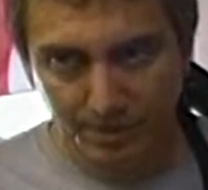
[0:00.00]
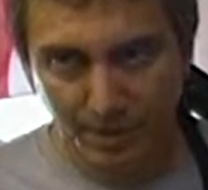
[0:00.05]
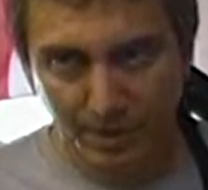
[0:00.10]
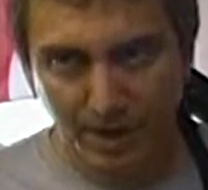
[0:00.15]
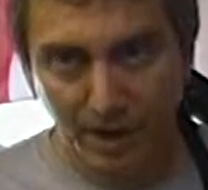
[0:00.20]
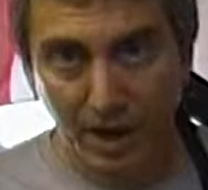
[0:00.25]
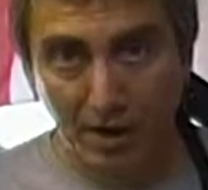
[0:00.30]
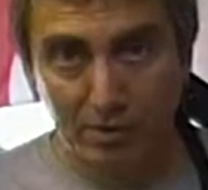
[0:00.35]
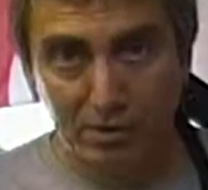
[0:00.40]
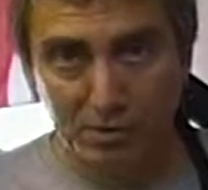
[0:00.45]

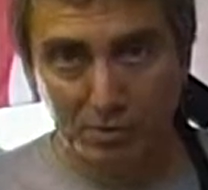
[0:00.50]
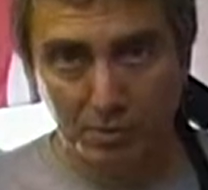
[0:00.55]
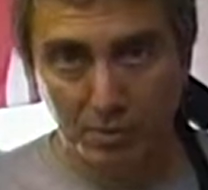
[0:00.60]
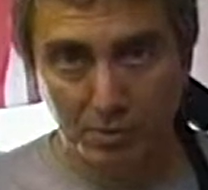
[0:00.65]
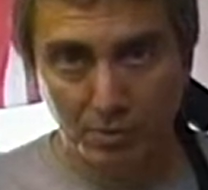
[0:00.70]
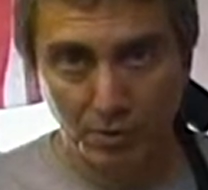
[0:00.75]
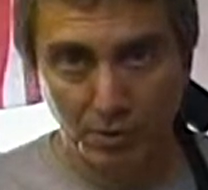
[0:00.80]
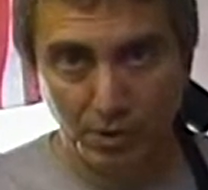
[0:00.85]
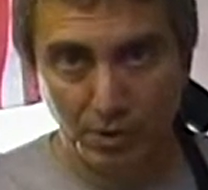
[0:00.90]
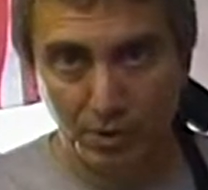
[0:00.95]
And Garrett's
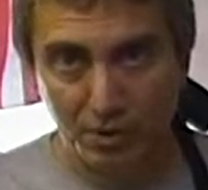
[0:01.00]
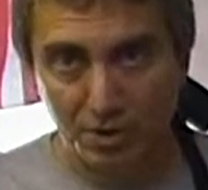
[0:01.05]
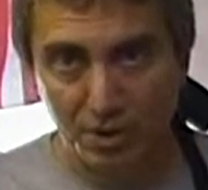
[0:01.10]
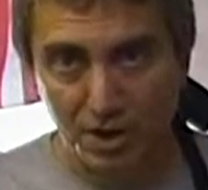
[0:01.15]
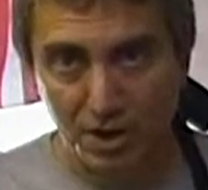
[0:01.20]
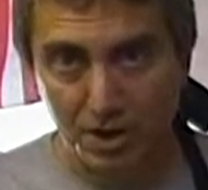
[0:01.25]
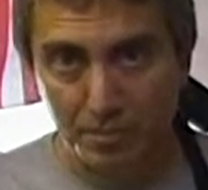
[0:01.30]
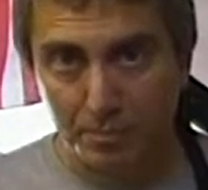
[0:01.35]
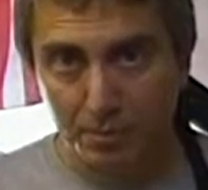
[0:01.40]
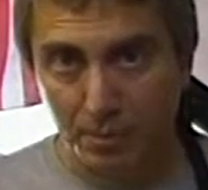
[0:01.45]
been really
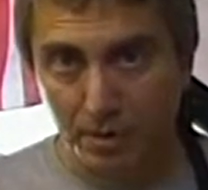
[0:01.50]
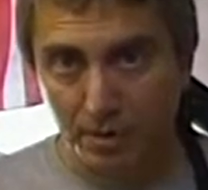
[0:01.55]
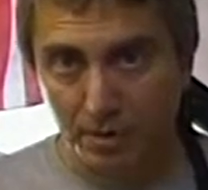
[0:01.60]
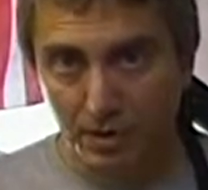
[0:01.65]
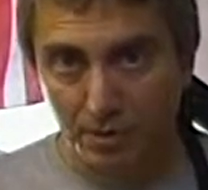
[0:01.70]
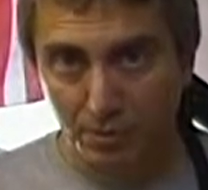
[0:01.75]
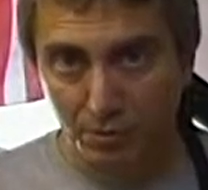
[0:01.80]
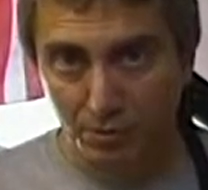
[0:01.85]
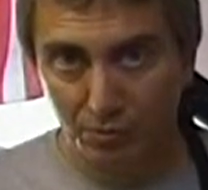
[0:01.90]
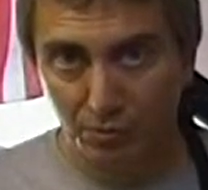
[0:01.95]

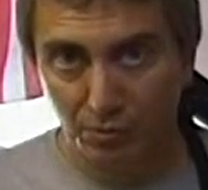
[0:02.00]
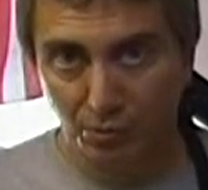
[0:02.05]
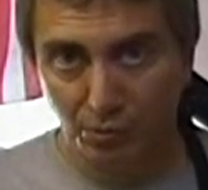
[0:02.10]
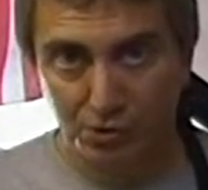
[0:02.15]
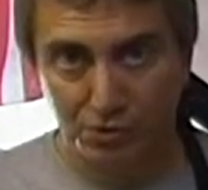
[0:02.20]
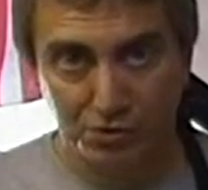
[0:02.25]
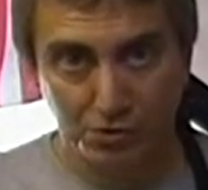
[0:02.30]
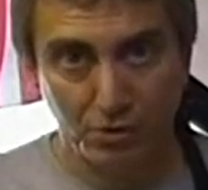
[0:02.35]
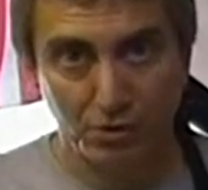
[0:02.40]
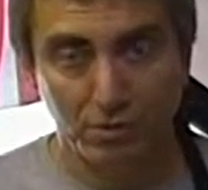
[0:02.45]
nitpicking with
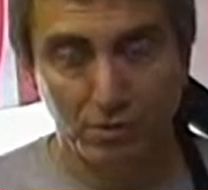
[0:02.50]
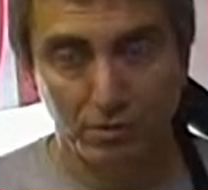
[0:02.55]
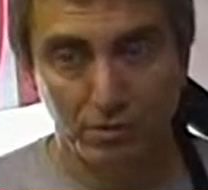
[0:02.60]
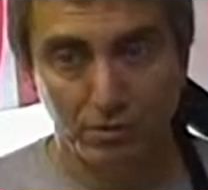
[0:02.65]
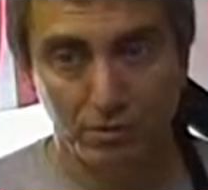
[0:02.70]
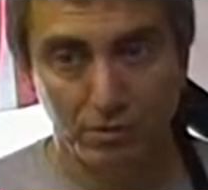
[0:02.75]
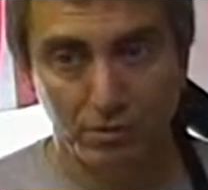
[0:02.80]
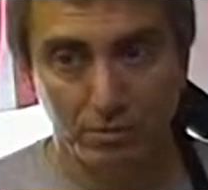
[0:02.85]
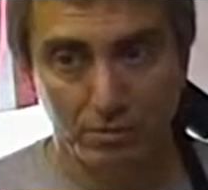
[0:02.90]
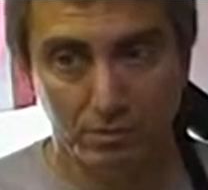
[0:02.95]
Roy Cho
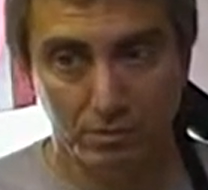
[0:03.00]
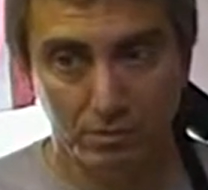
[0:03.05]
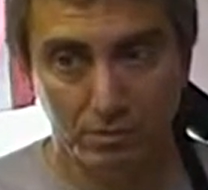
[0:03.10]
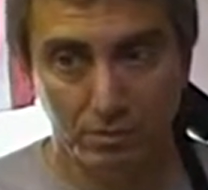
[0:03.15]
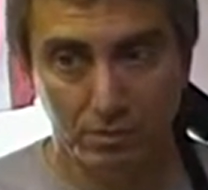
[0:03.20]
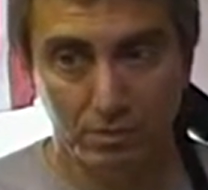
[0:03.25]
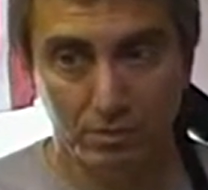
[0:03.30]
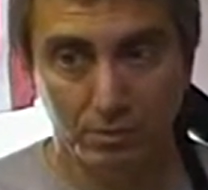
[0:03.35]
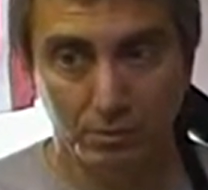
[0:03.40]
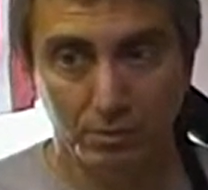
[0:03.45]

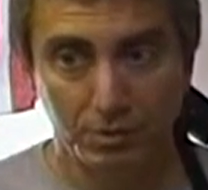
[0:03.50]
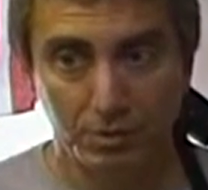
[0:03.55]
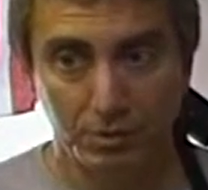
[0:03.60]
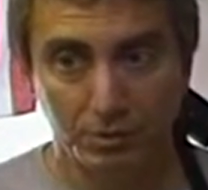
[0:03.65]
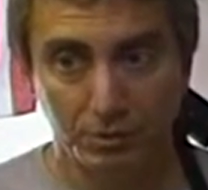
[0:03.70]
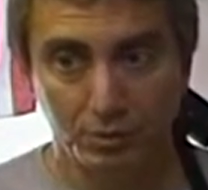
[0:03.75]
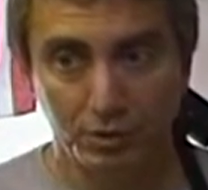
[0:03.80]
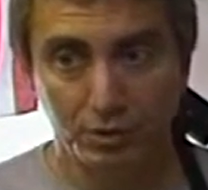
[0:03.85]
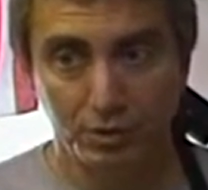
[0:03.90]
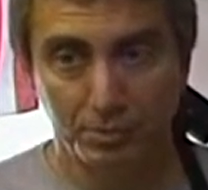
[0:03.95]
with,
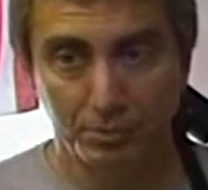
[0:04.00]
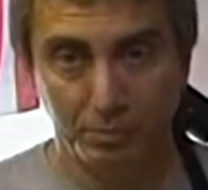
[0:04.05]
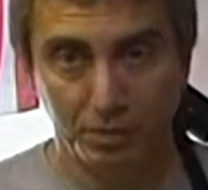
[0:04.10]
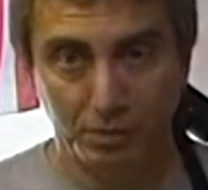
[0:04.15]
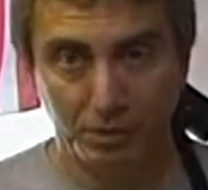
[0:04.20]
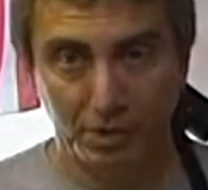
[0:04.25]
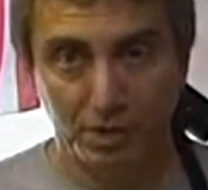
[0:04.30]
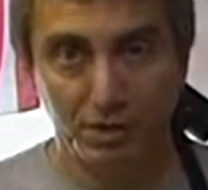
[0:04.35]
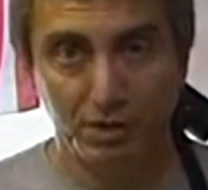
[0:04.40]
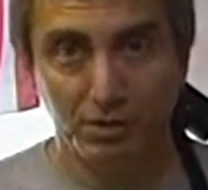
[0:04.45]
yes, with the
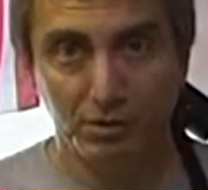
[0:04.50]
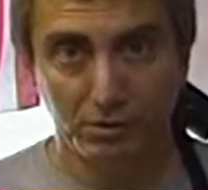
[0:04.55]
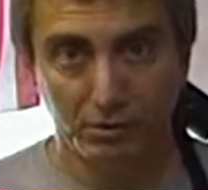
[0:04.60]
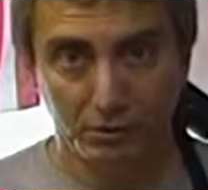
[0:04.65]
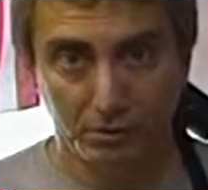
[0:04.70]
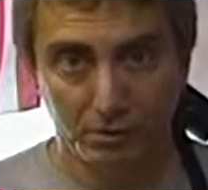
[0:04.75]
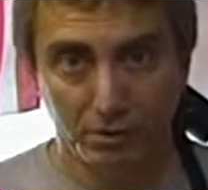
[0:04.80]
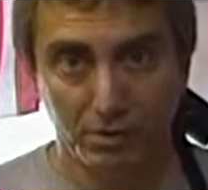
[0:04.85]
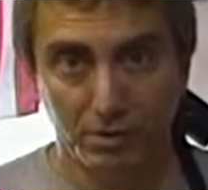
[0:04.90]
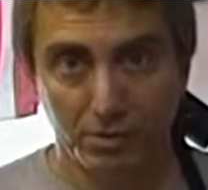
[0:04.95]

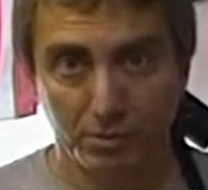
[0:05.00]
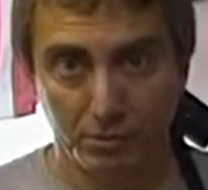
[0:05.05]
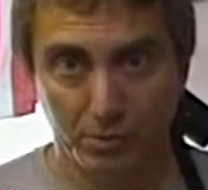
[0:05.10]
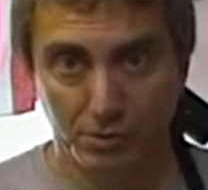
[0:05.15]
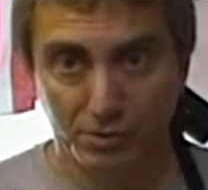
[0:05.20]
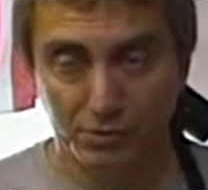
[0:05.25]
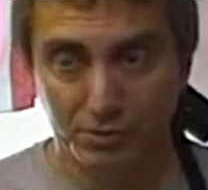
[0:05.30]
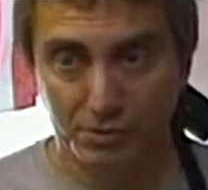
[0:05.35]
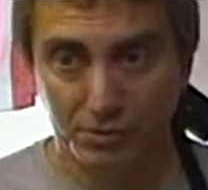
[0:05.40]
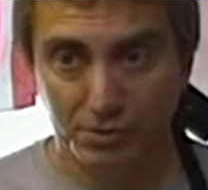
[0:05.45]
political uh,
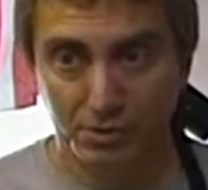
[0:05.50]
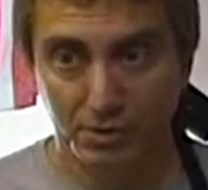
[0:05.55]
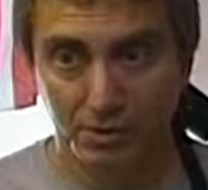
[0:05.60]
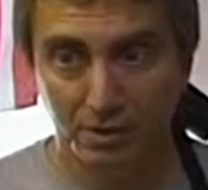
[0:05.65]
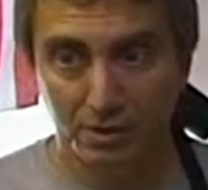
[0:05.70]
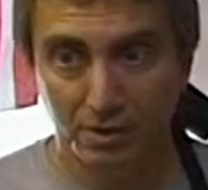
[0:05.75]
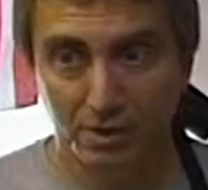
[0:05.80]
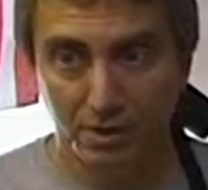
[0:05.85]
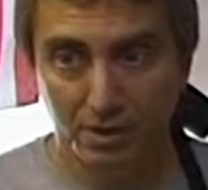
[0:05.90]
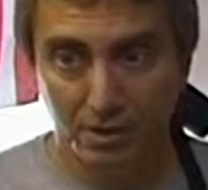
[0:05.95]
commercials.
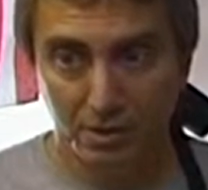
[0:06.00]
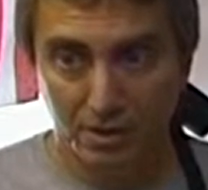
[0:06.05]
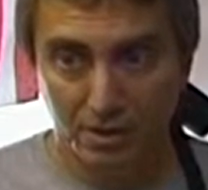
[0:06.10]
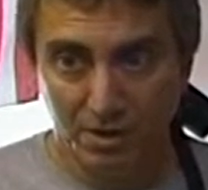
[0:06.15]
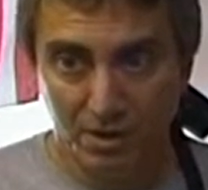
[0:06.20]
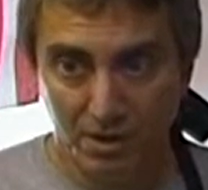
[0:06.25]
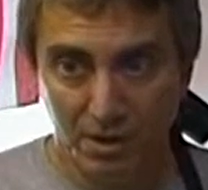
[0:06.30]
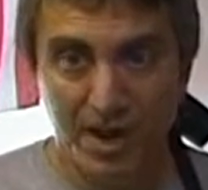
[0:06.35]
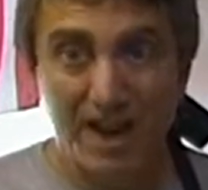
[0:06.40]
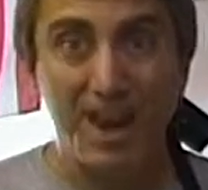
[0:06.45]

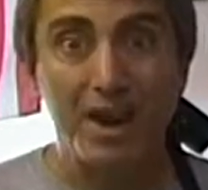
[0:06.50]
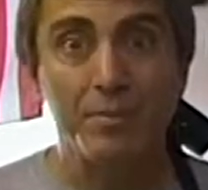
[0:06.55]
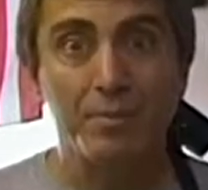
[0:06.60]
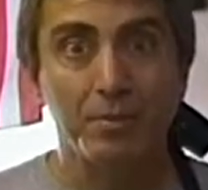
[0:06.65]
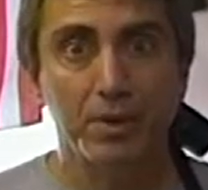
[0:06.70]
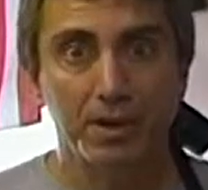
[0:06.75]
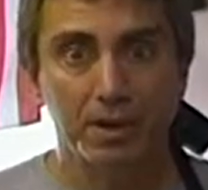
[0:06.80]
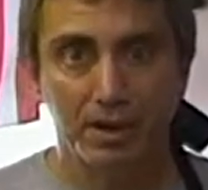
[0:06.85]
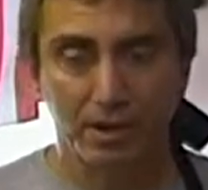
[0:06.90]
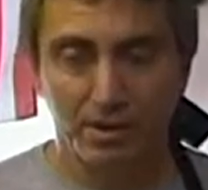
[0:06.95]

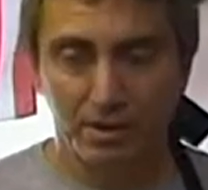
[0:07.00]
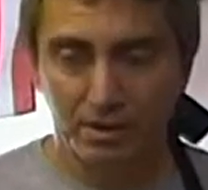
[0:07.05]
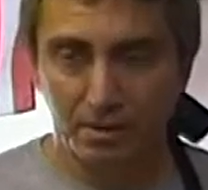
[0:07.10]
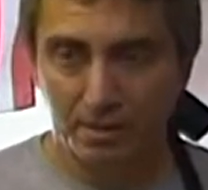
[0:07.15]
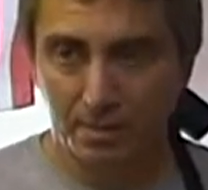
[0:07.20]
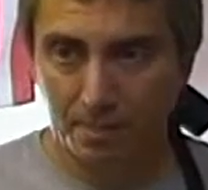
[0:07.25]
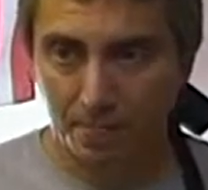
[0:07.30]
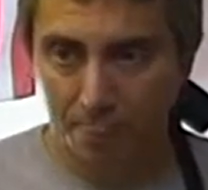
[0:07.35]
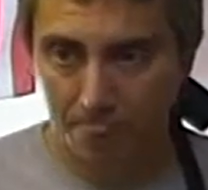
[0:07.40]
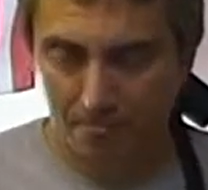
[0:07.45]
Nitpicking.
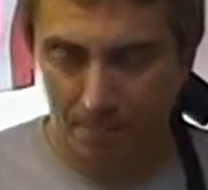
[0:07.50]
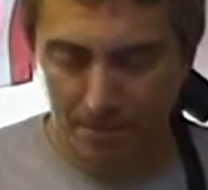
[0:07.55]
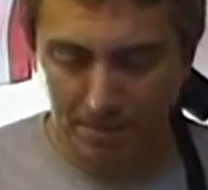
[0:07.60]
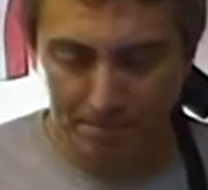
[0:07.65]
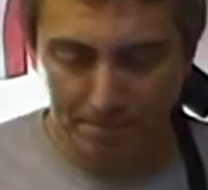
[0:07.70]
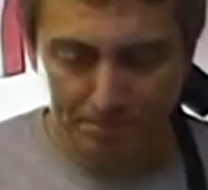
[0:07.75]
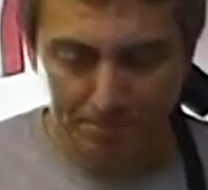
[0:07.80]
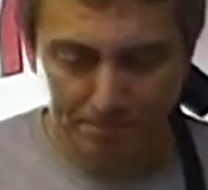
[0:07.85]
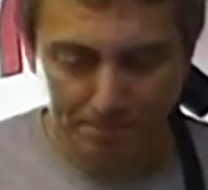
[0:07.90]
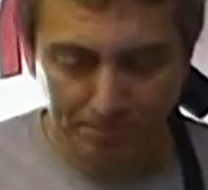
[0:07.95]

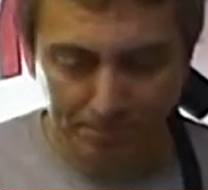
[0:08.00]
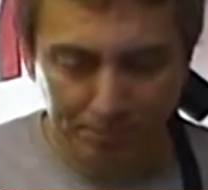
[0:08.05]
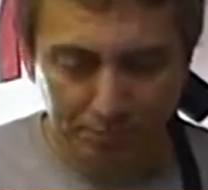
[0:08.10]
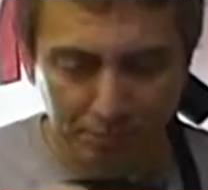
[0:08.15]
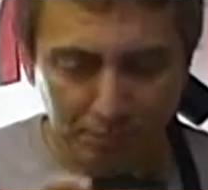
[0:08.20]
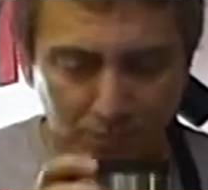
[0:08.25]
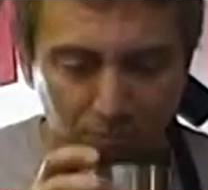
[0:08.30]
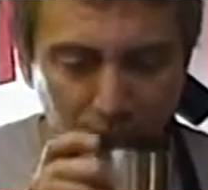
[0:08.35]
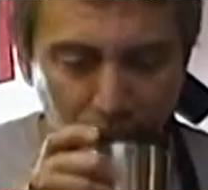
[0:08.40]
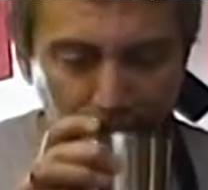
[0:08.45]
As
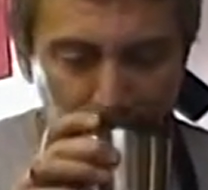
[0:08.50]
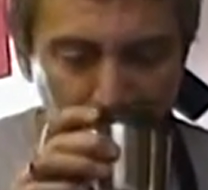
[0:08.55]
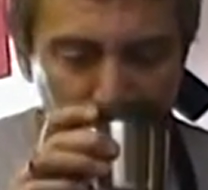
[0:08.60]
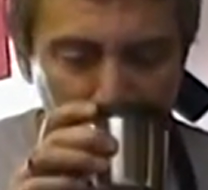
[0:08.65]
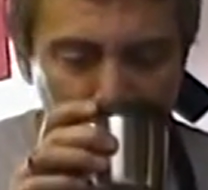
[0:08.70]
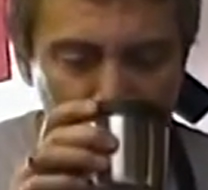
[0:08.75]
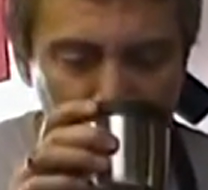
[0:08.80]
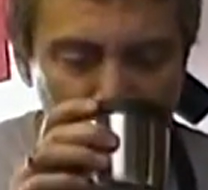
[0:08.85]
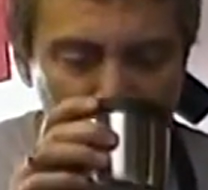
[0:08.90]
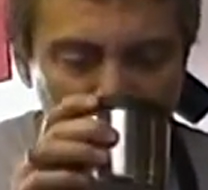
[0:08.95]
of this
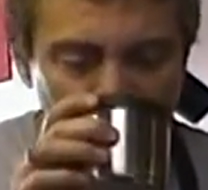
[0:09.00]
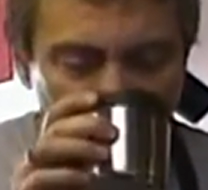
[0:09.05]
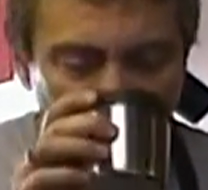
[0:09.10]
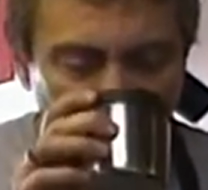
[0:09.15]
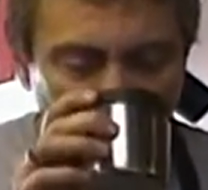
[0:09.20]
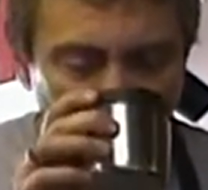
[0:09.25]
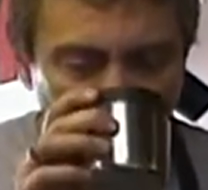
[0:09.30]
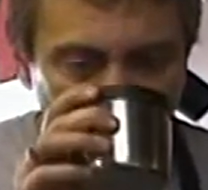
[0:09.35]
writing,